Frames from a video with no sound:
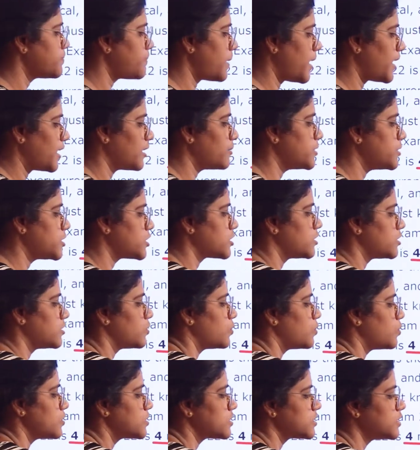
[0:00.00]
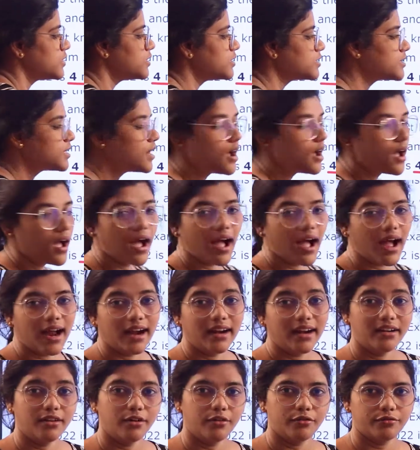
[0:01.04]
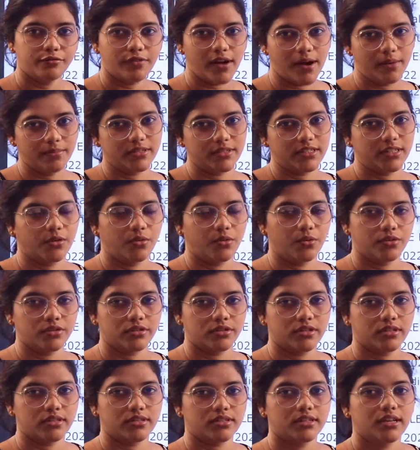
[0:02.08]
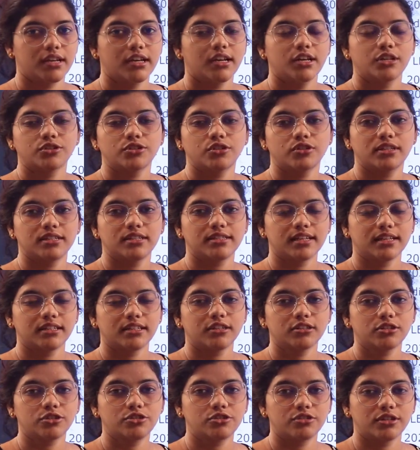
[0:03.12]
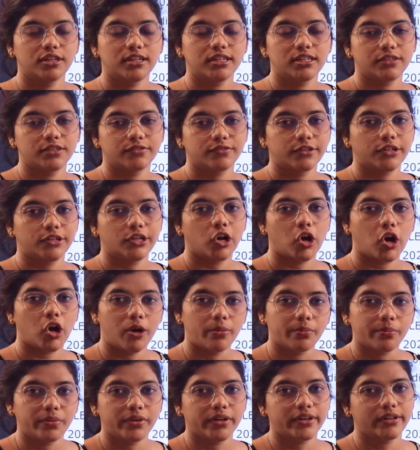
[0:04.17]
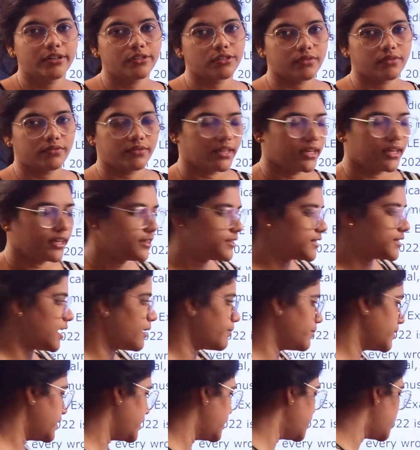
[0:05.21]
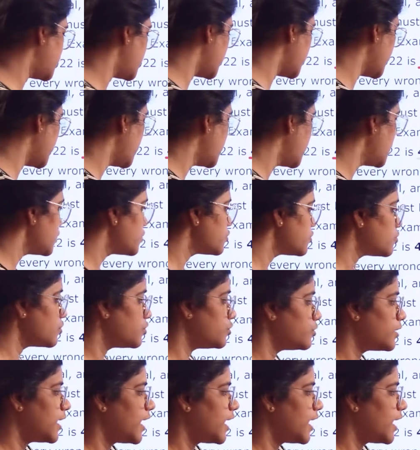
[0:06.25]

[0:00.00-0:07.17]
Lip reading: paramedical courses, and pharmacy courses. So these are the 3 different components of the examination. So you